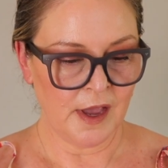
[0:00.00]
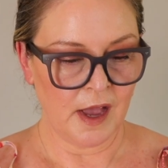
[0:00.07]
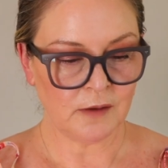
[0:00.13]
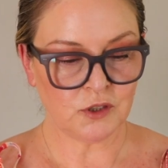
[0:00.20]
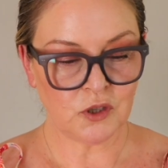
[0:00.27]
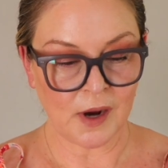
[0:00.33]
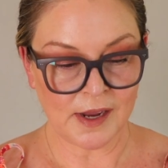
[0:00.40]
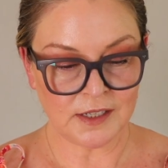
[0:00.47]

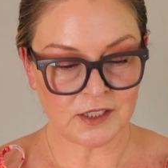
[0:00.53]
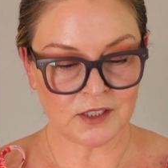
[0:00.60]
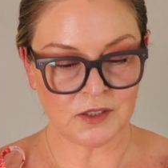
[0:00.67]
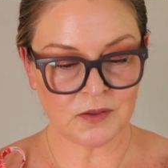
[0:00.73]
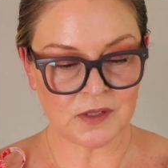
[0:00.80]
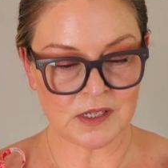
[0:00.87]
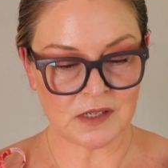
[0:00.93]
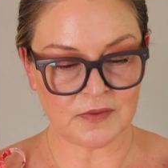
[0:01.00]
I'm trying to
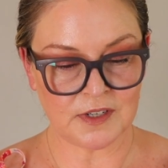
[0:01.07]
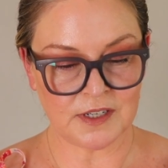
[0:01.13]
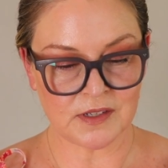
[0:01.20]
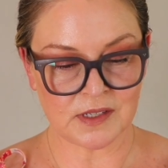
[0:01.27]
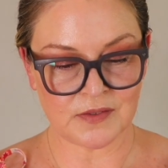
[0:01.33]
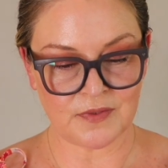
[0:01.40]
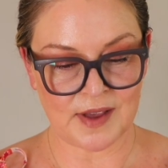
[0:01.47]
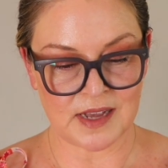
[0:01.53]
do these
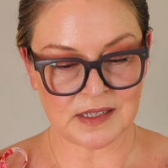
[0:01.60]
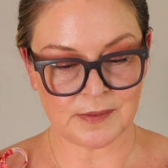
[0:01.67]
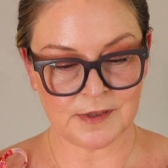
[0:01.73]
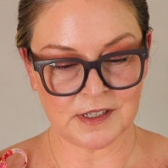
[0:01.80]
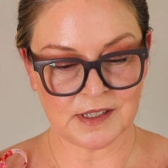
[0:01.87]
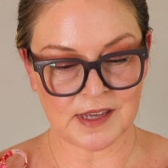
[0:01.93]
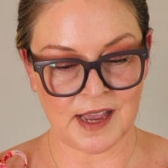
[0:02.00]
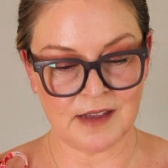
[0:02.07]
videos fast
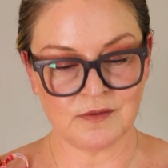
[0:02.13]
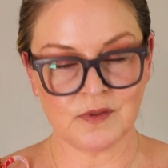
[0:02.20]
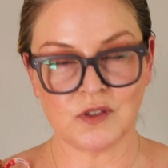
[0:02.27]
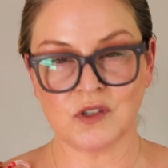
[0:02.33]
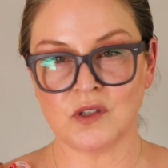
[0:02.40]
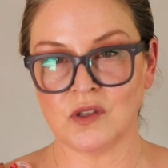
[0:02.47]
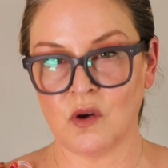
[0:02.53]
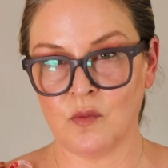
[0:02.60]
because I have
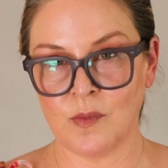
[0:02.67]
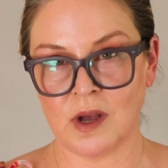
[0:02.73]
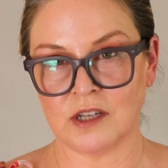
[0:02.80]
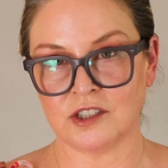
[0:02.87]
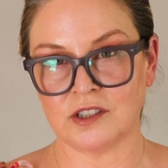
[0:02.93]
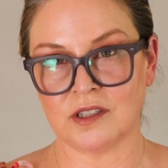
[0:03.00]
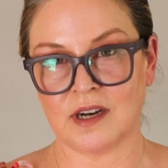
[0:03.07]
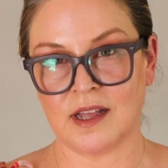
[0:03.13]
so
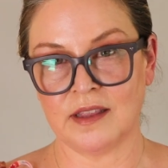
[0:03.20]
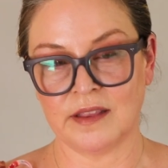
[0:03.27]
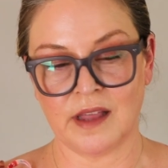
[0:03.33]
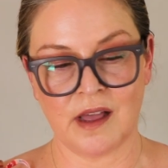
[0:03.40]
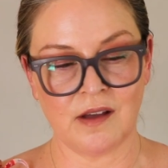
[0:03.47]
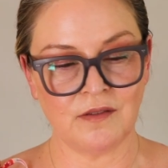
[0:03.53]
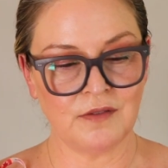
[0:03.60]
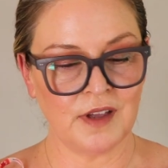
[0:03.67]
much that I
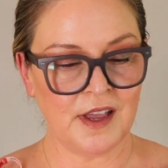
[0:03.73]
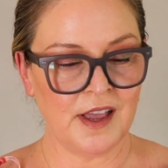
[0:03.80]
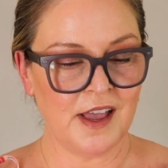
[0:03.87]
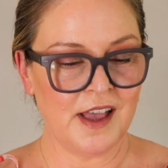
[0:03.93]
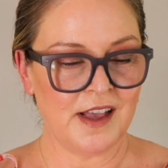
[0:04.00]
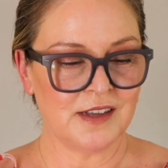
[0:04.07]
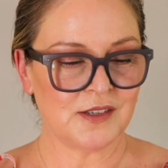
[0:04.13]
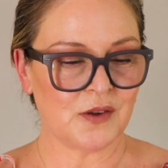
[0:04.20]
love,
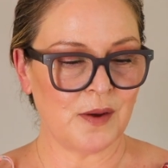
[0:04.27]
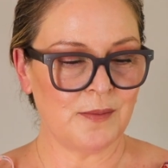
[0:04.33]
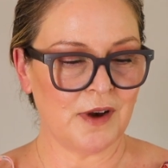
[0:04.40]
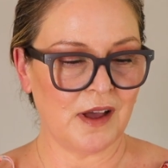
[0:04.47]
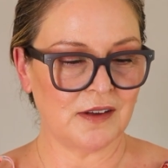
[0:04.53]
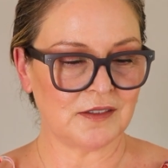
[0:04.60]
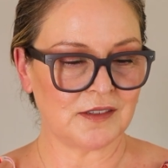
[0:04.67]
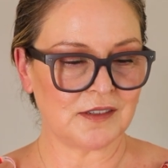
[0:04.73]
so I'm
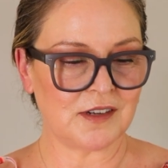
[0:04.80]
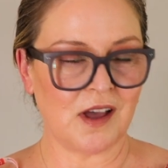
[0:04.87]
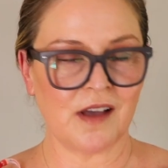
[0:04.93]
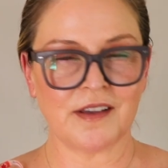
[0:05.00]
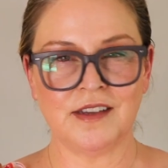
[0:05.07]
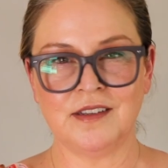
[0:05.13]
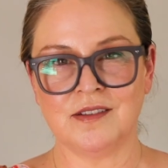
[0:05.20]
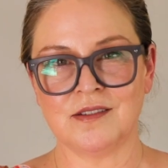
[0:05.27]
not
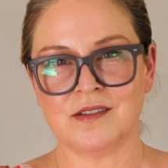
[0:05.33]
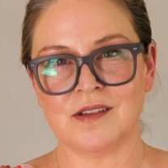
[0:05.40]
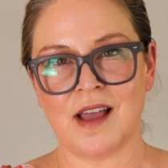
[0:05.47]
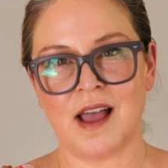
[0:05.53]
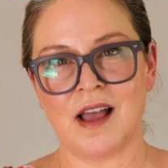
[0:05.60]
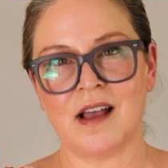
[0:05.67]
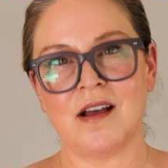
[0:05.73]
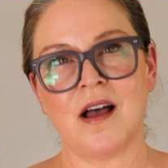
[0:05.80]
talking
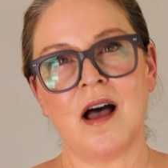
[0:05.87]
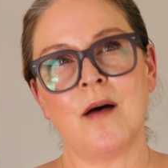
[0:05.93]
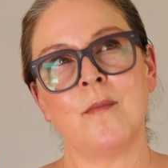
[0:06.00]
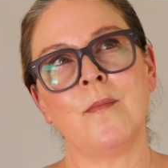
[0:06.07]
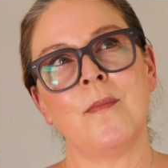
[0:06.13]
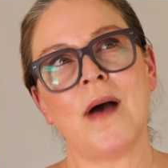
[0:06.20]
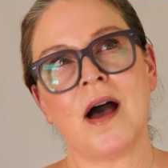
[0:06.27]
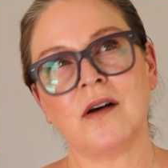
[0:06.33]

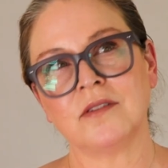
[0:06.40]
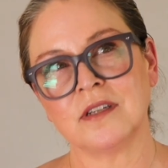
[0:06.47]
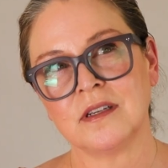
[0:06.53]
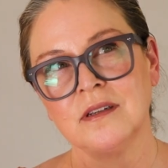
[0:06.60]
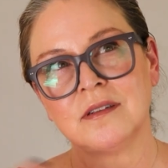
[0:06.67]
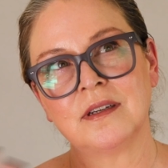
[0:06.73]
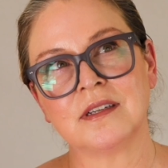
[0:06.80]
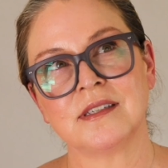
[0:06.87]
about
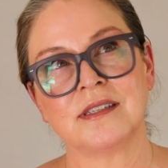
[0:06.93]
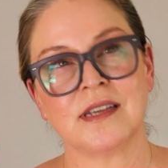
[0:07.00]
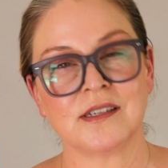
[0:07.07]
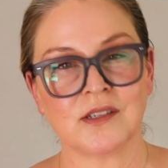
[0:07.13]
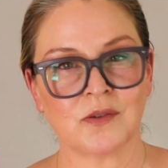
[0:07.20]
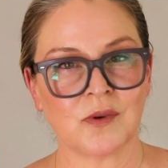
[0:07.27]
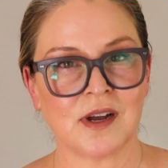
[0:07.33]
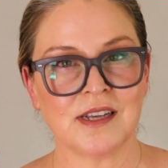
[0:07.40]

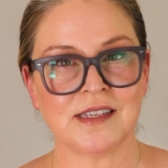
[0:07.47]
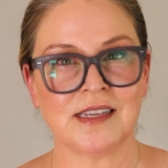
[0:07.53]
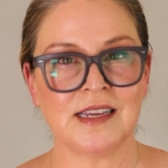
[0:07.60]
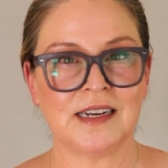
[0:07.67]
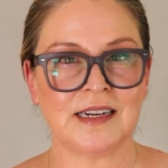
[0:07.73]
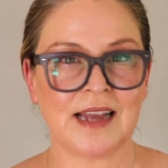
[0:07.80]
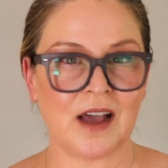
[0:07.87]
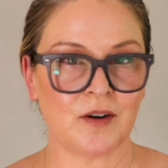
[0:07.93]
accessorizing
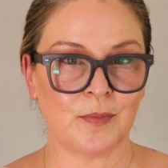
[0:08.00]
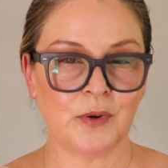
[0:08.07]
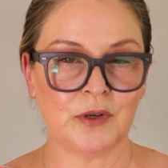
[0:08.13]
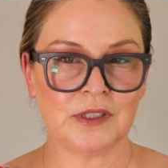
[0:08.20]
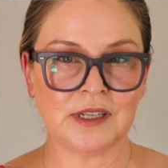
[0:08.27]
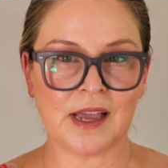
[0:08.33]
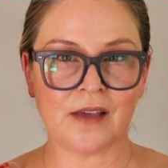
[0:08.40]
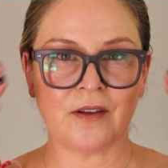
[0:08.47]
and how to put
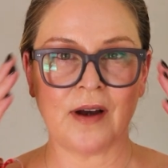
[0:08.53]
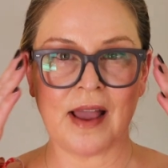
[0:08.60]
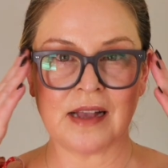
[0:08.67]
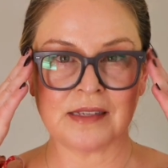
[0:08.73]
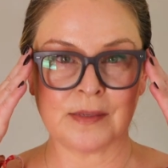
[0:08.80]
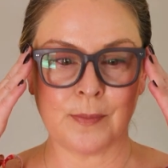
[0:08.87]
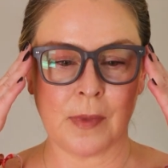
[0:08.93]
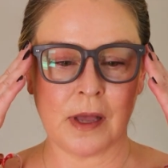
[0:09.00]
it together
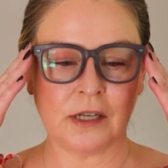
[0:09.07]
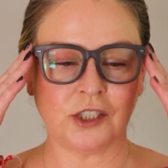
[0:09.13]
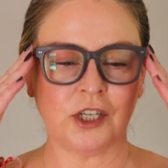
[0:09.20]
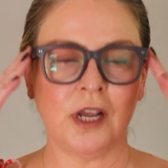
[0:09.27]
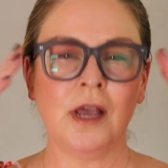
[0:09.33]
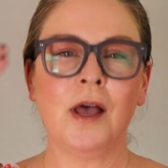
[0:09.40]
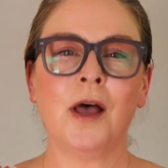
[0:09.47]
as much.